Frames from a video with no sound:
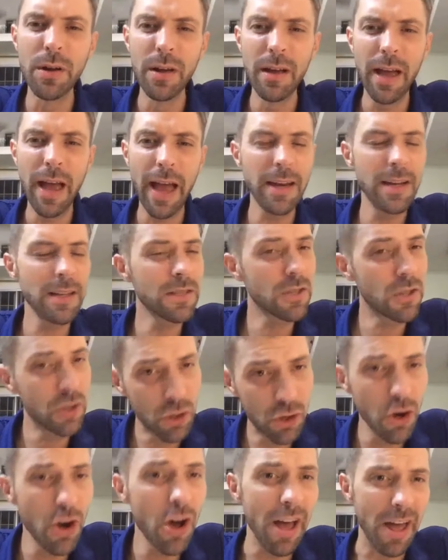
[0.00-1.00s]
and it's
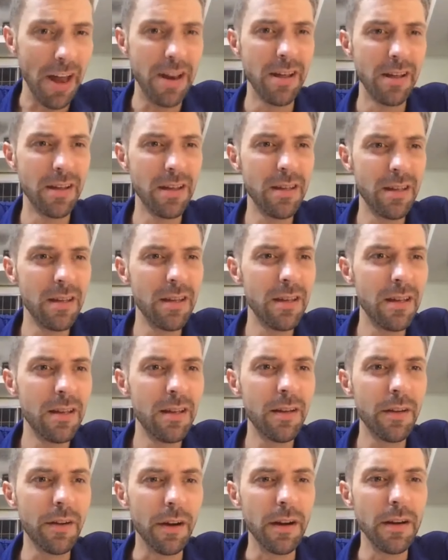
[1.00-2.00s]
good.
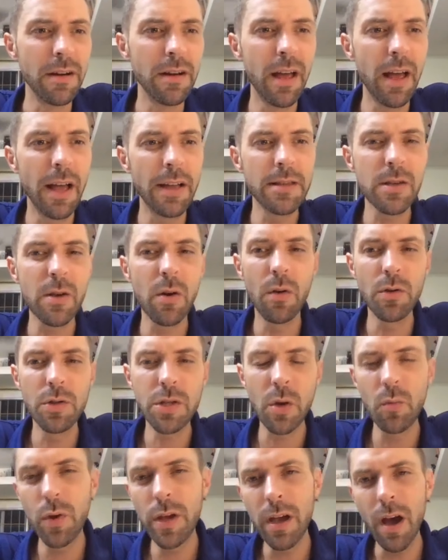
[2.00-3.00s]
And so
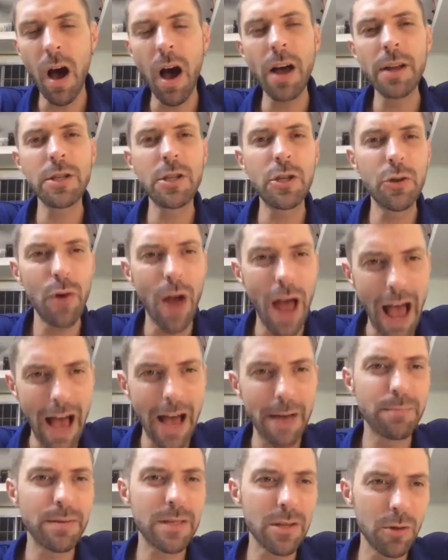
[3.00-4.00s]
we ought to
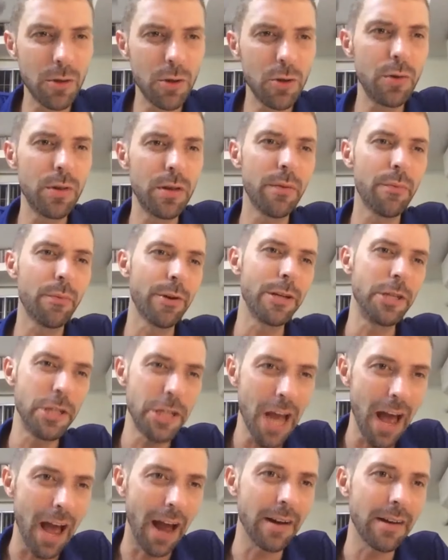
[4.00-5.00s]
absolutely
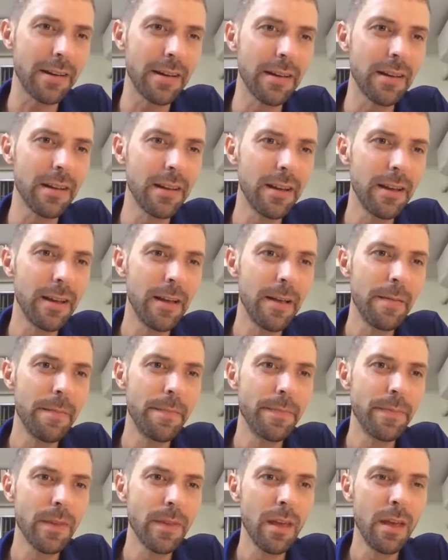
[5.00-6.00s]
reject
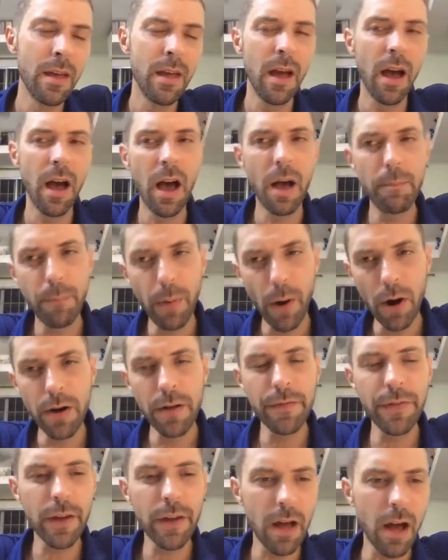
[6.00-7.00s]
a part
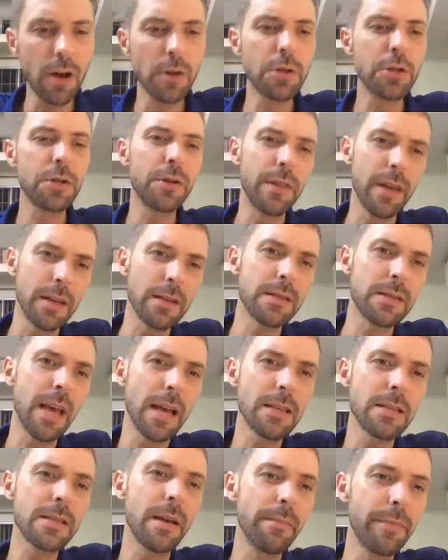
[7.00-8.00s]
of the culture that
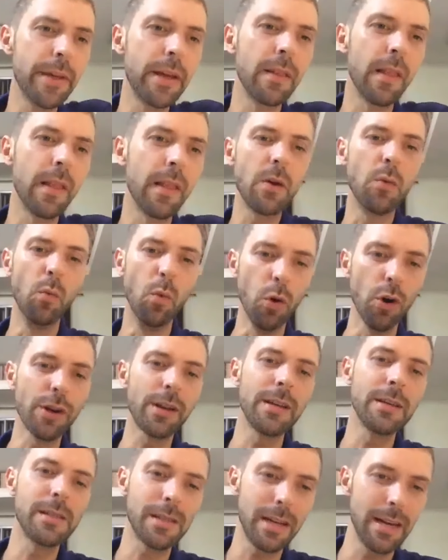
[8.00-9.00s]
says something like work
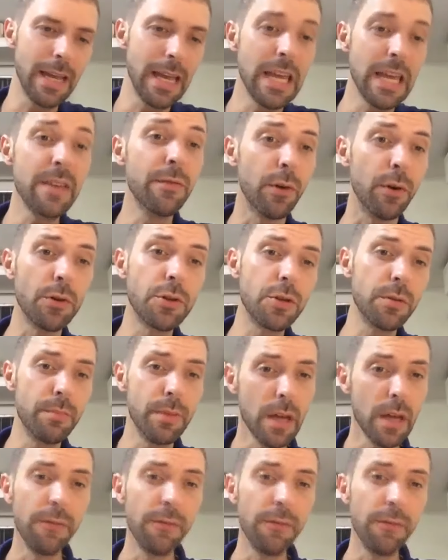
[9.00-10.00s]
is an evil to
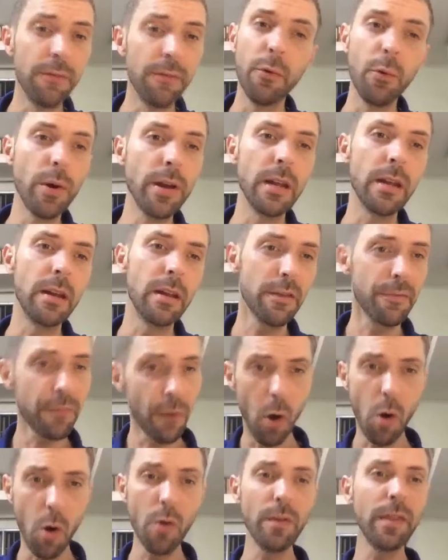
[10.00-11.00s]
be avoided. If
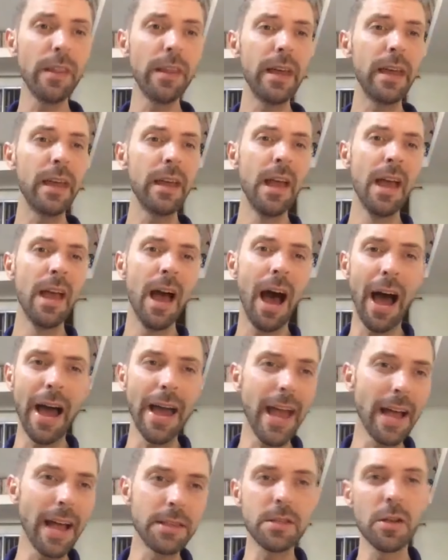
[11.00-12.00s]
only I
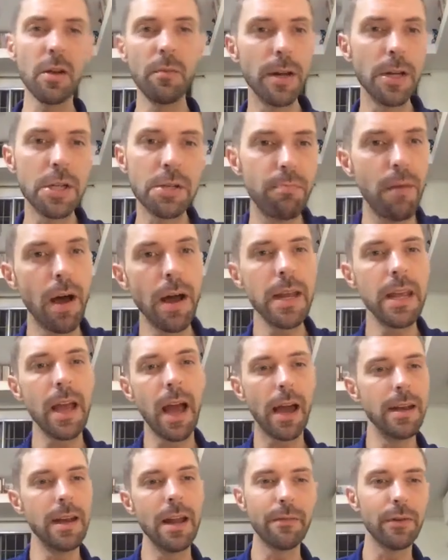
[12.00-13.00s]
had so much money,
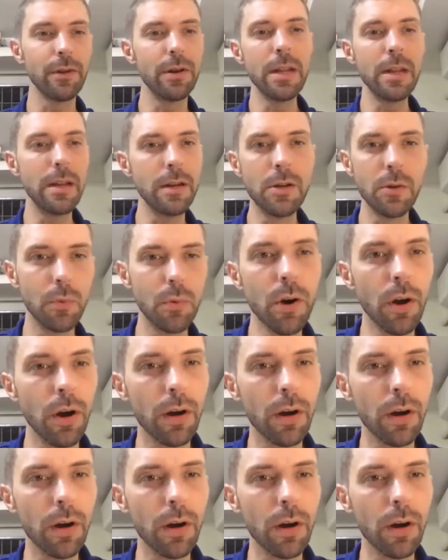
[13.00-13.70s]
I never needed to work.